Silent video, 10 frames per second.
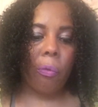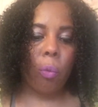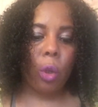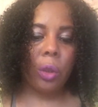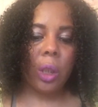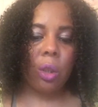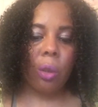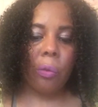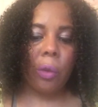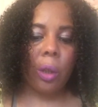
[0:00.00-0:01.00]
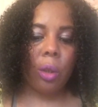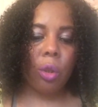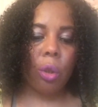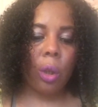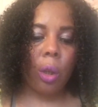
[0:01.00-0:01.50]
what is your
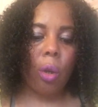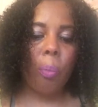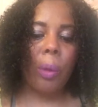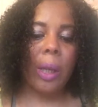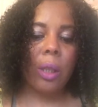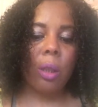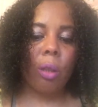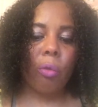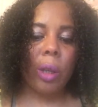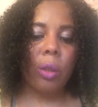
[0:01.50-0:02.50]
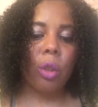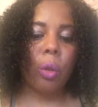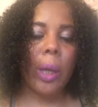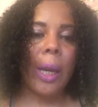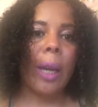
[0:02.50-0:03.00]
financial goal? Place it around
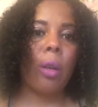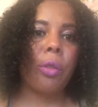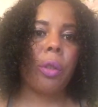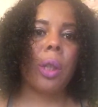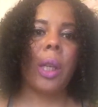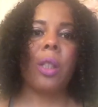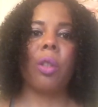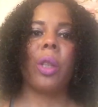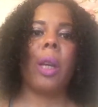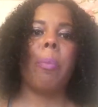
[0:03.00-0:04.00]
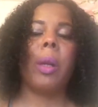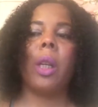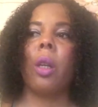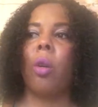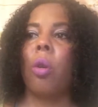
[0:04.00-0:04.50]
your house, okay? So get money
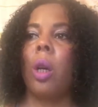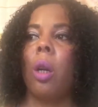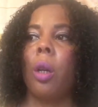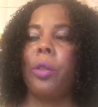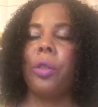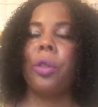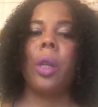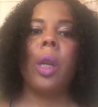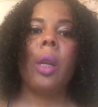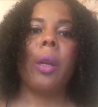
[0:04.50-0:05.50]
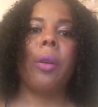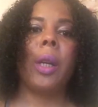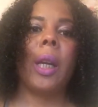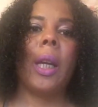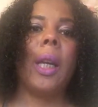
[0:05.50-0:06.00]
goal cards,
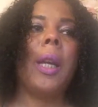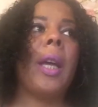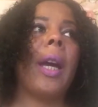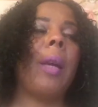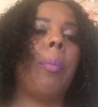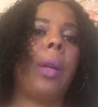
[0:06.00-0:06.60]
okay? And